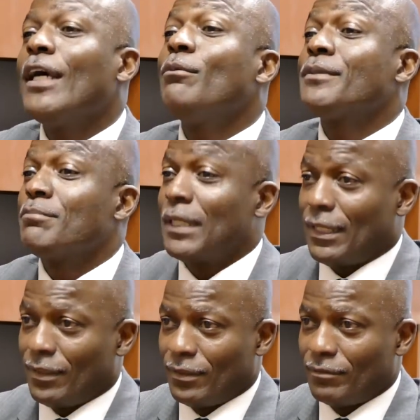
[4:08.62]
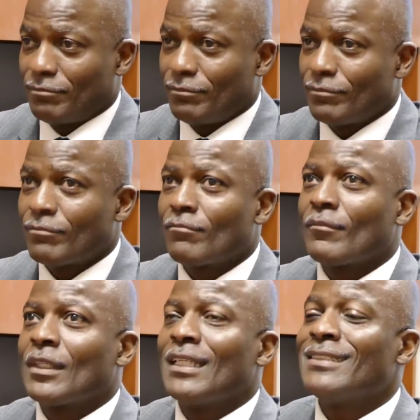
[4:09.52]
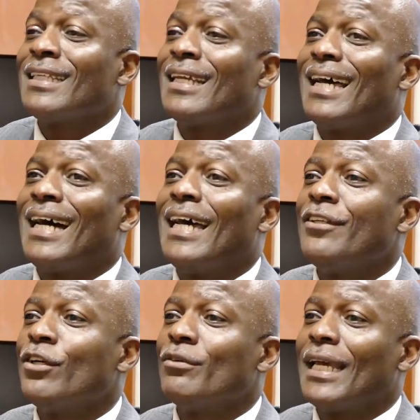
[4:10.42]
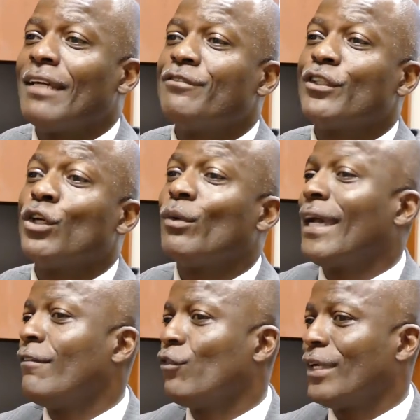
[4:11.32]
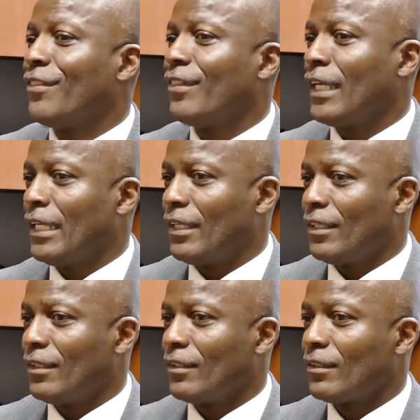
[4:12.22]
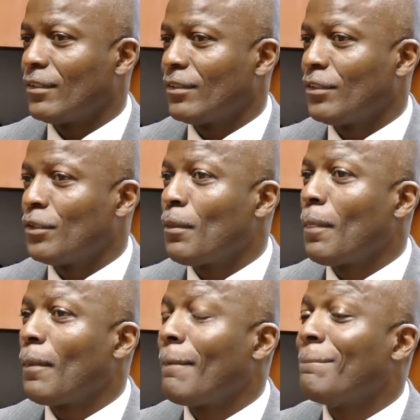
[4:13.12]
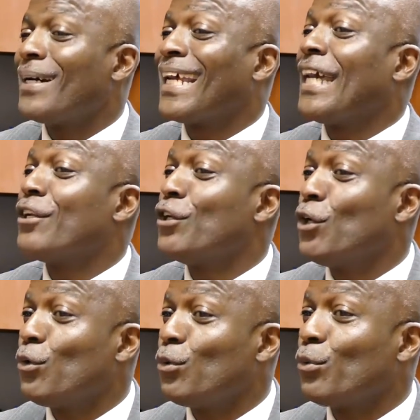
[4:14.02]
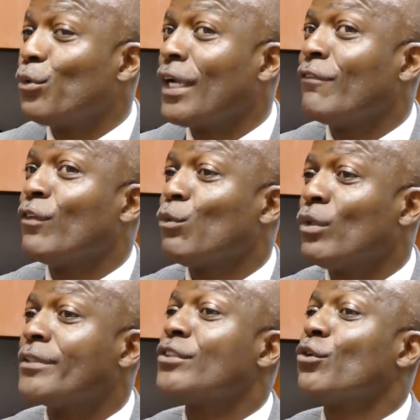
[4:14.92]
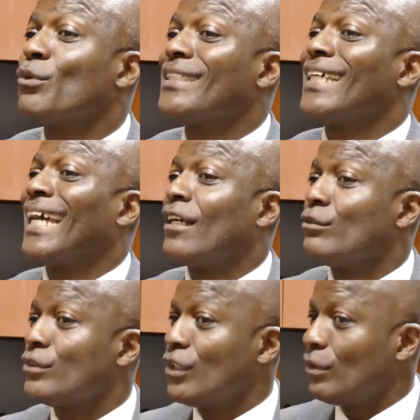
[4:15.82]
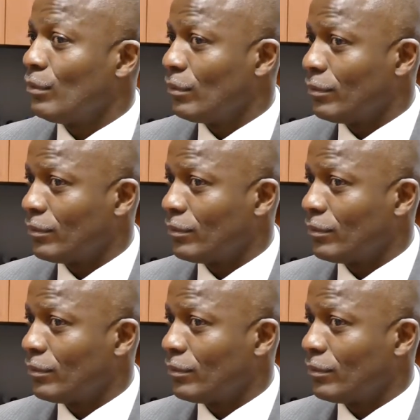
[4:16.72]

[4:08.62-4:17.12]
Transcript: helps me is that I don't have to know everything, but I know everyone to reach out to.